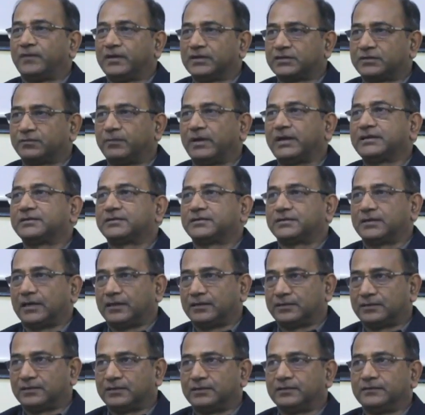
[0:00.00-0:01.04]
first batch
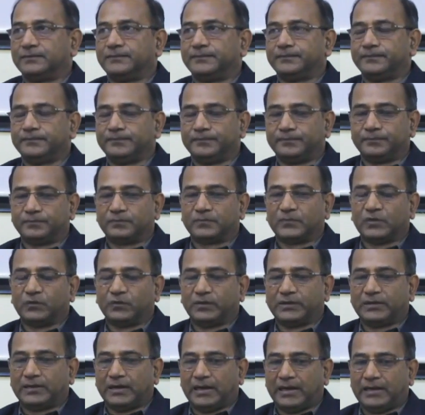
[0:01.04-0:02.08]
started.
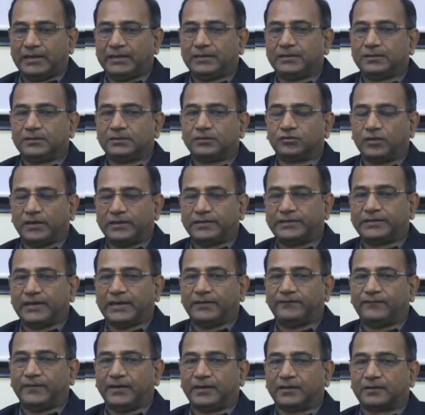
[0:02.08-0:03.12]
When I joined
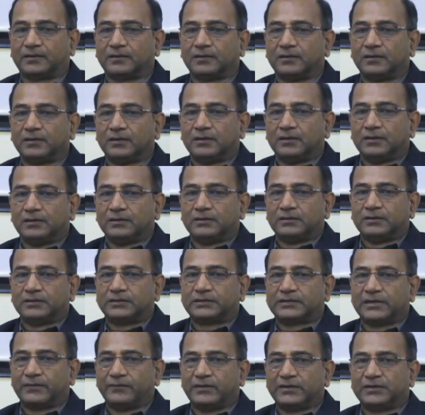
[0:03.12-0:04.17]
TIFAC, the
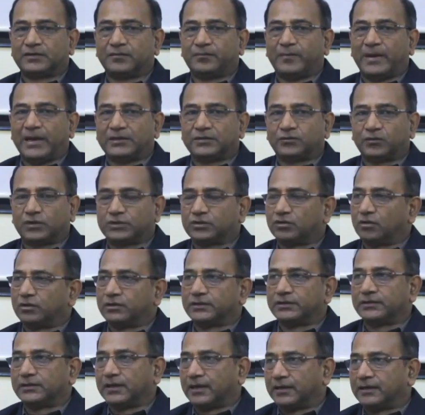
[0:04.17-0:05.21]
7th batch was
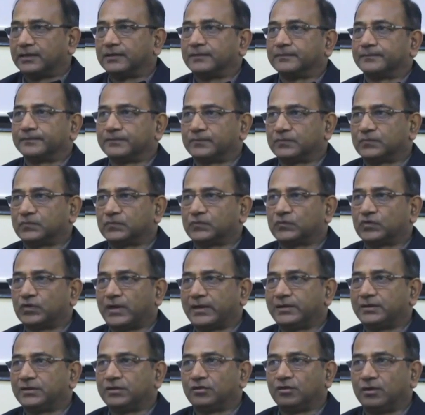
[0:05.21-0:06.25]
already running. So
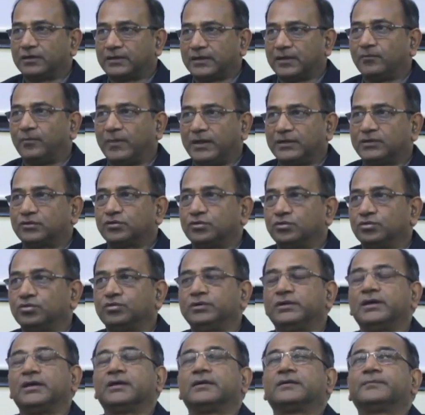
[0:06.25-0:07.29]
I did not have much to do
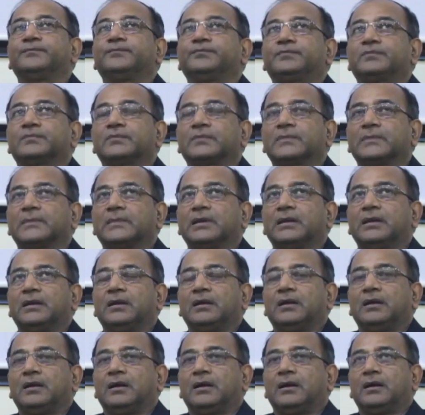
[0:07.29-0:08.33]
there.
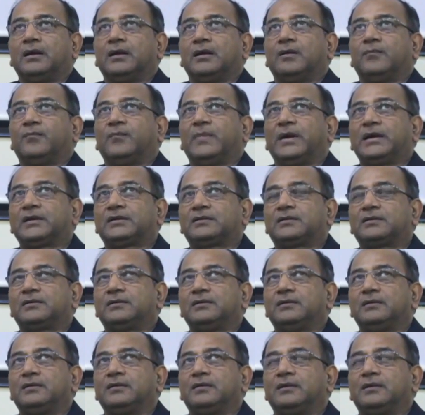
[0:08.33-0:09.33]
But